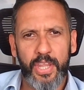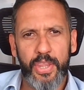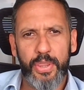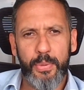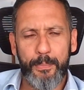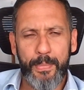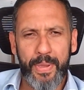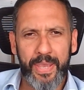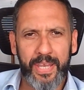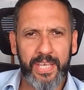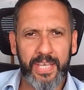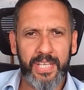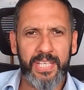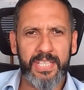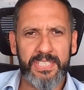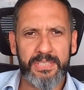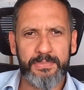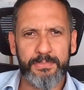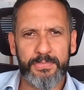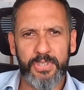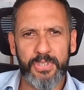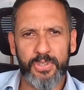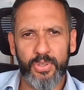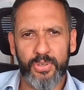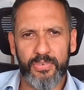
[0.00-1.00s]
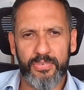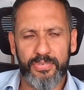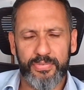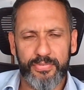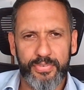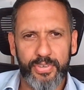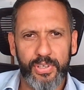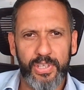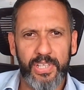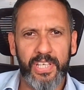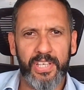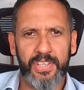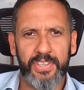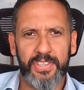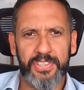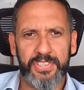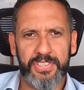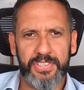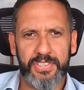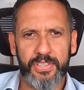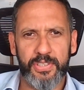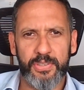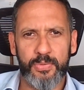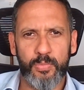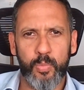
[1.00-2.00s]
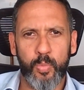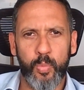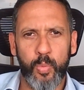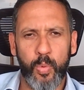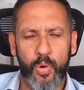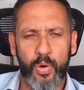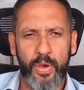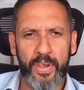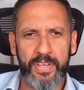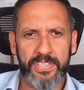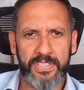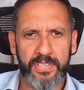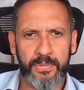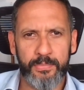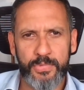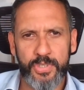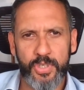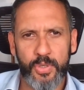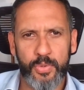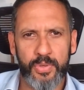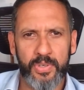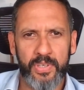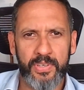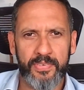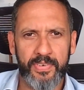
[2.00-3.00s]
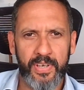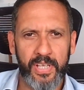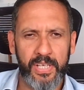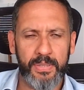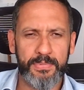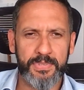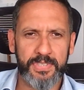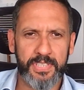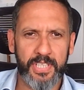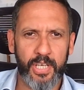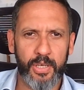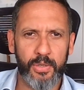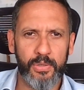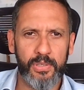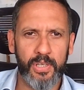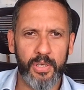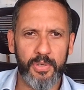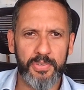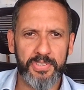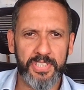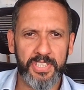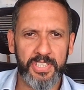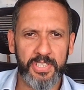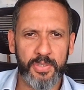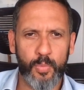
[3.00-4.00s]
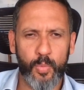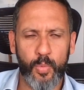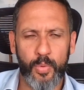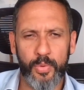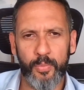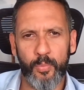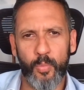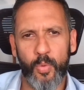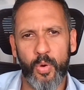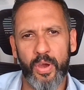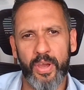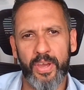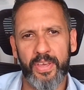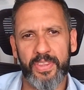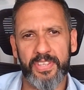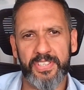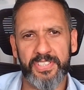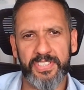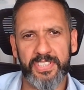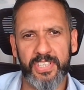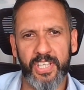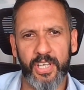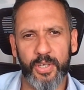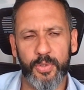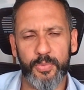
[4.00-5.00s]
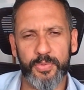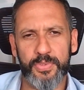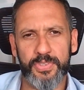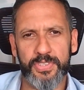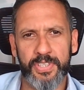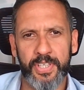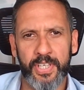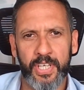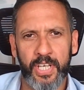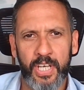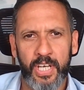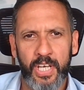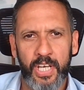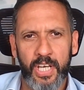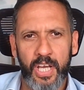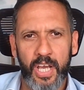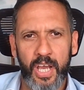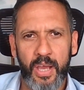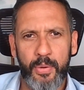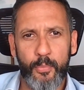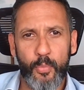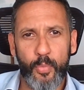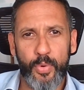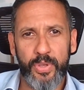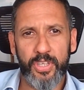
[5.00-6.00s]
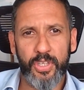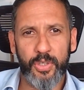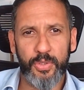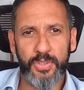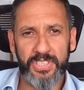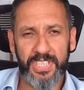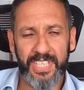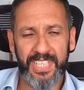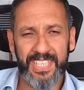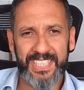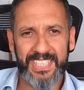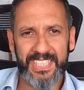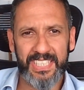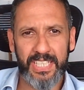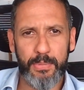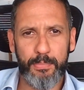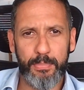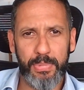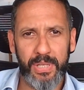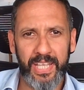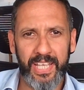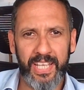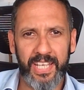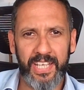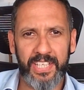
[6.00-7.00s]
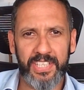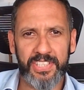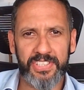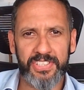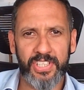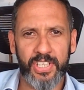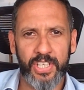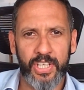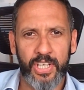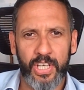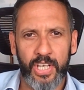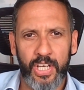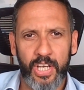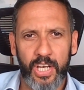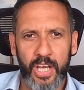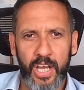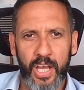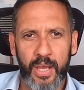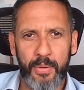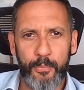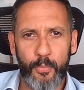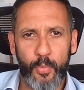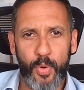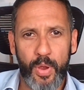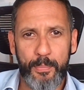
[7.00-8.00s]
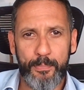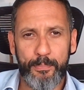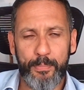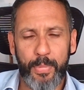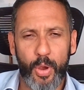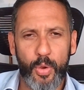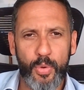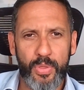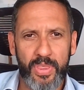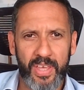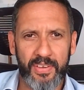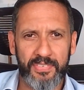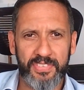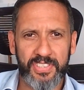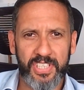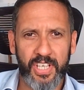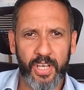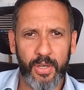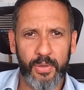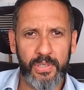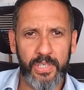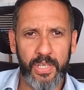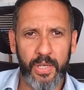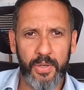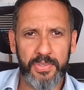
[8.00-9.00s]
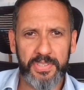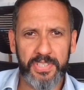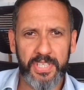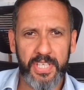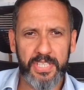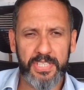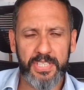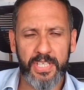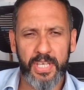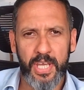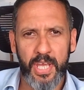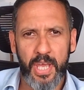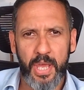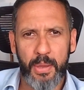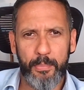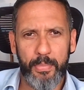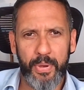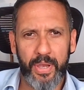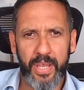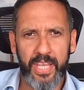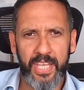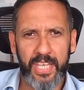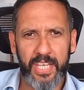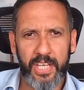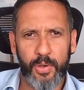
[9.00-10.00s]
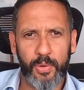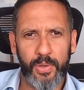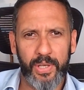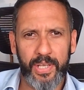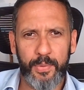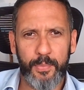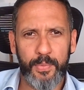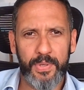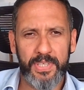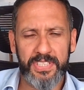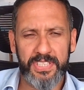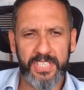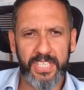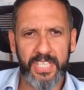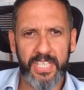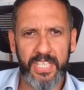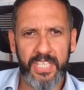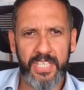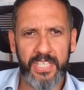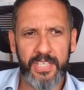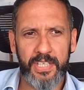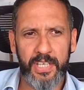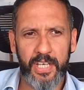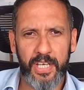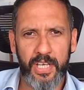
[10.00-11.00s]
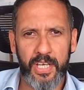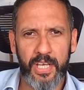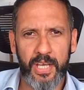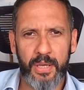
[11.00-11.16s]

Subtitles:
The mechanisms are not fully understood why some children develop scoliosis and why others don't. We do see siblings where both have scoliosis, but equally we see